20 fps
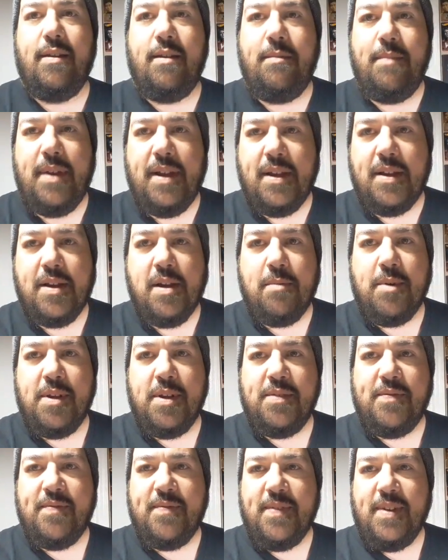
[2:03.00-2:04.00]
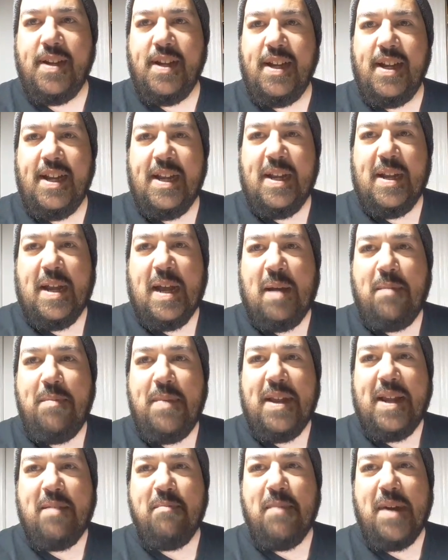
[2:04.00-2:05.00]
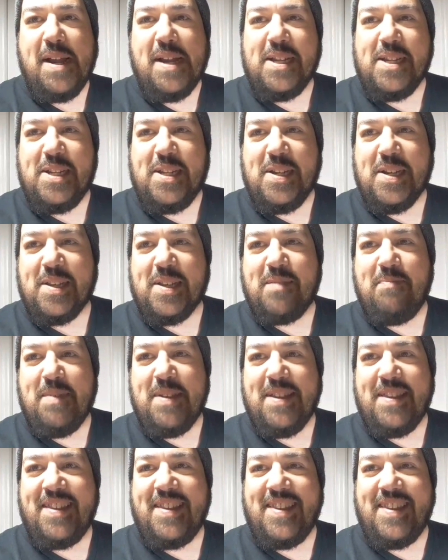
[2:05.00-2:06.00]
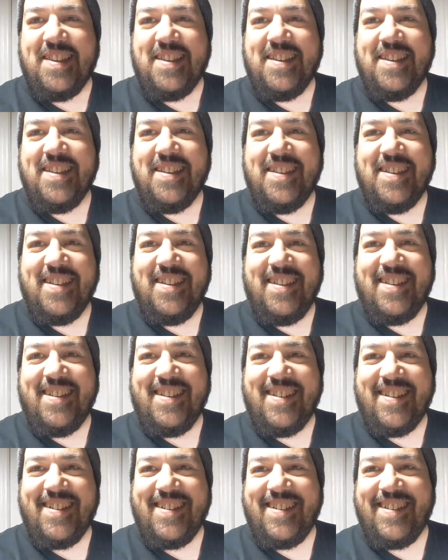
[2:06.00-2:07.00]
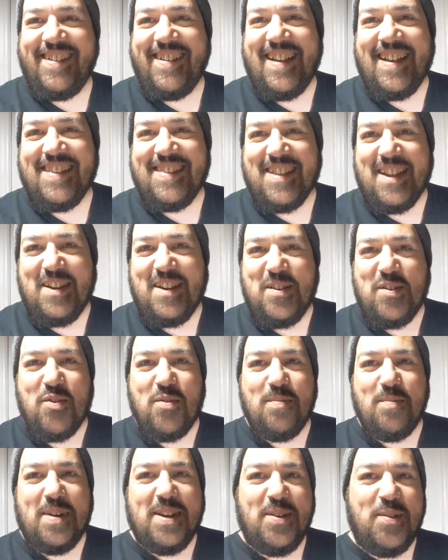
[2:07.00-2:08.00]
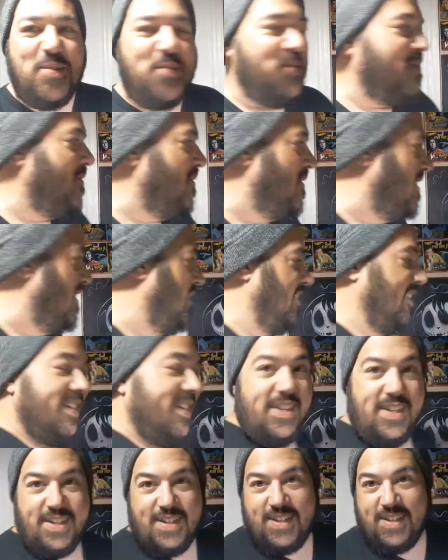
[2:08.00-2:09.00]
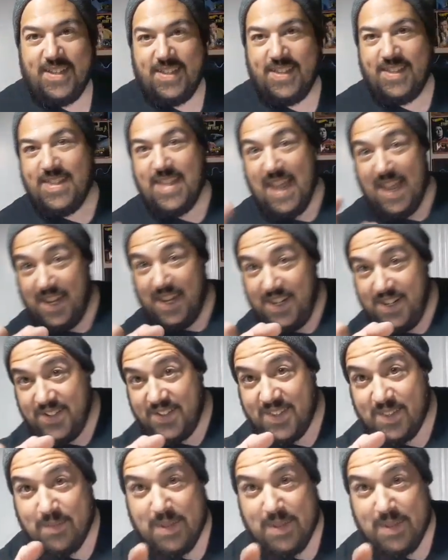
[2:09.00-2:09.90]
Make a couple of I'm making my adjustments as I normally do. That looks